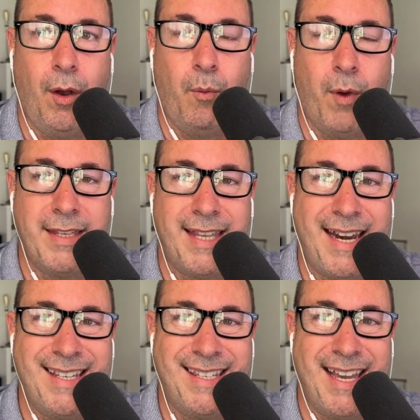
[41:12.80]
once
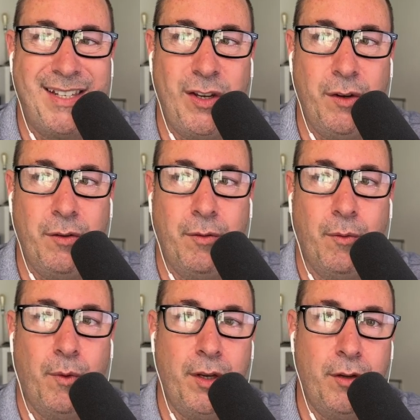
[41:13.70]
that is said to you,
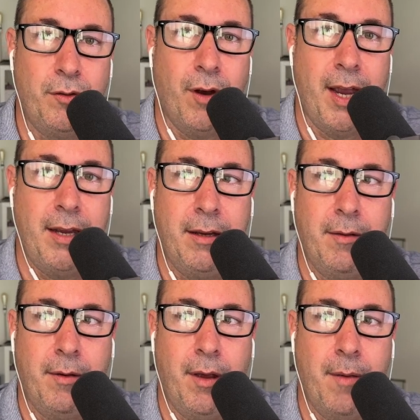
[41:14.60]
when you try
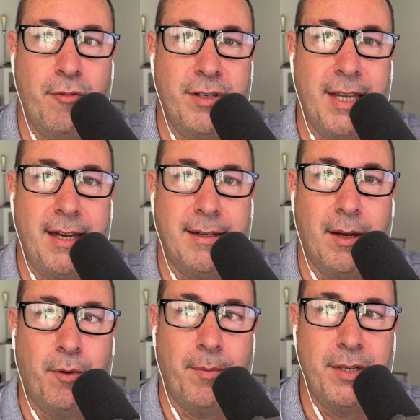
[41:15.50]
and present
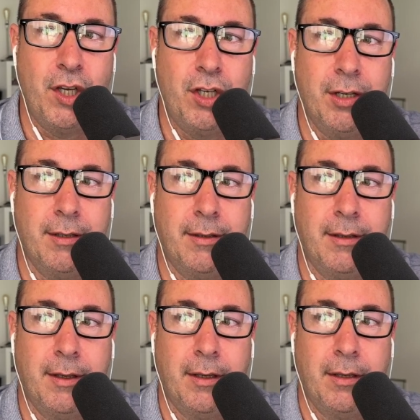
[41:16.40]
a proposition
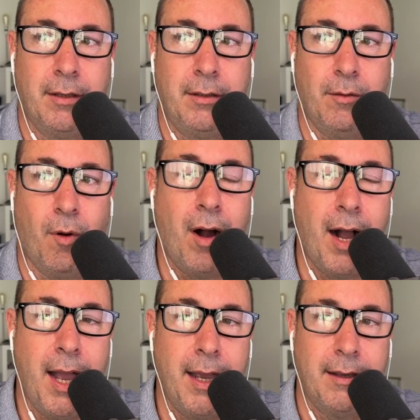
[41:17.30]
to
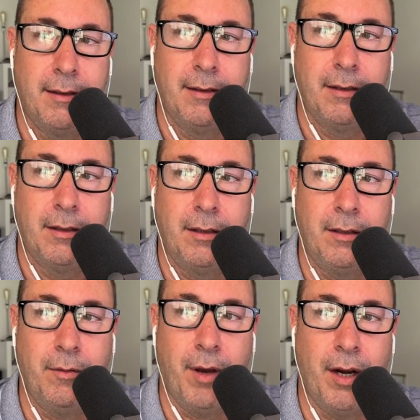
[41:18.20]
why
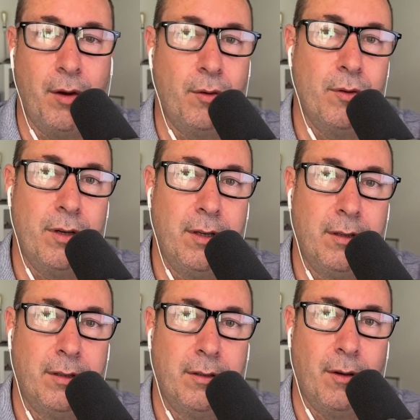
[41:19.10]
you are no good,
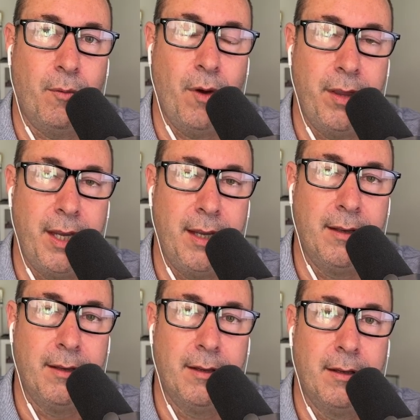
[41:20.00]
not worthy,
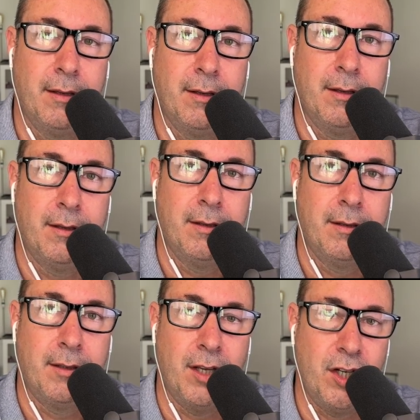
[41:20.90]

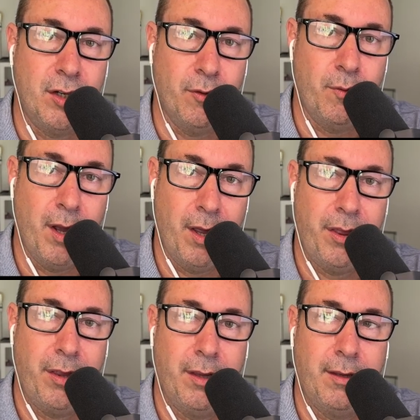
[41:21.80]
conditional
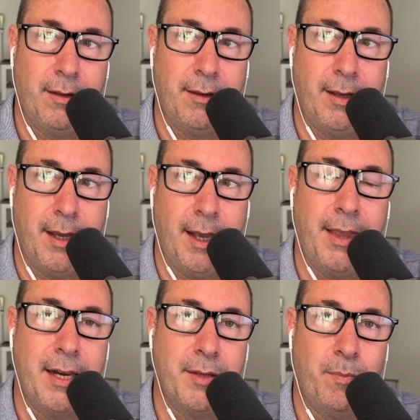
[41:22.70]
worth, and
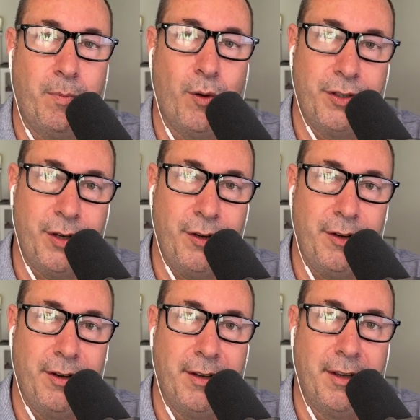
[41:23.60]
that is put to you,